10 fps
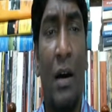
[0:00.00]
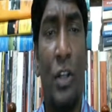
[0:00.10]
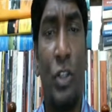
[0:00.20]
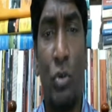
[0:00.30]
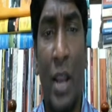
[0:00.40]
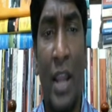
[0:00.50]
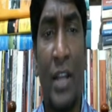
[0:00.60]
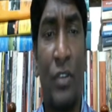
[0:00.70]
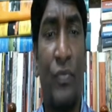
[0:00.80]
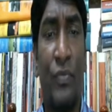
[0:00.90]
two
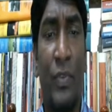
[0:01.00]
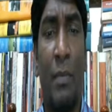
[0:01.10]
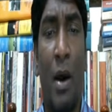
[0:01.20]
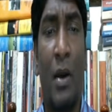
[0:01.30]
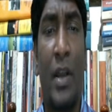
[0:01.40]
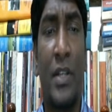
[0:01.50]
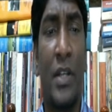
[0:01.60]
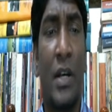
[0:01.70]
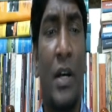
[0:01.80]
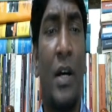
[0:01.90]
kind of market,
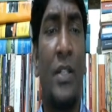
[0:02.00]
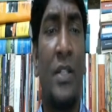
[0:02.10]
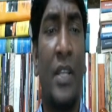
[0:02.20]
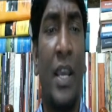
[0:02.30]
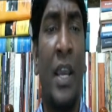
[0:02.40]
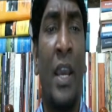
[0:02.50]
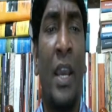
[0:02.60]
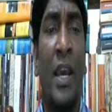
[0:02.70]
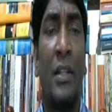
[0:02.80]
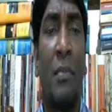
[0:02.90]
say
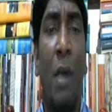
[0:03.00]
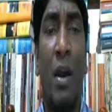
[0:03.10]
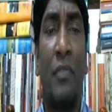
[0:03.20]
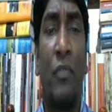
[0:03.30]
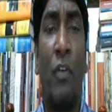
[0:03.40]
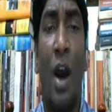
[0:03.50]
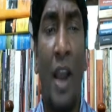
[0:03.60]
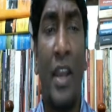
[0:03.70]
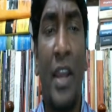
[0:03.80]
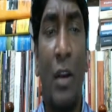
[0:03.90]
the market for
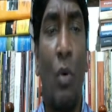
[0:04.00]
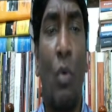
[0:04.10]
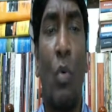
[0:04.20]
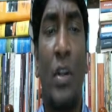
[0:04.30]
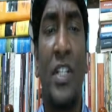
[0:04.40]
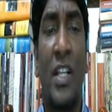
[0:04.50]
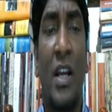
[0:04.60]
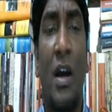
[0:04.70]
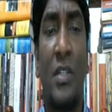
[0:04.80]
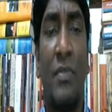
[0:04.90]
high and low quality
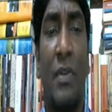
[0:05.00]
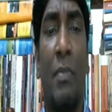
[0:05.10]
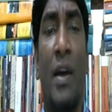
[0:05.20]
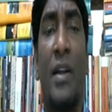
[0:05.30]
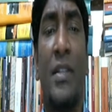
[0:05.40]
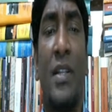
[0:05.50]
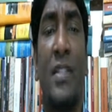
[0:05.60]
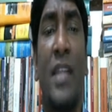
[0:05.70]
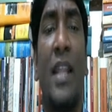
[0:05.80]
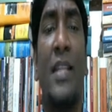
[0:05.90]
cars, when buyers and
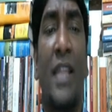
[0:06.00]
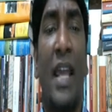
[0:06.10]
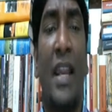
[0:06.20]
sellers can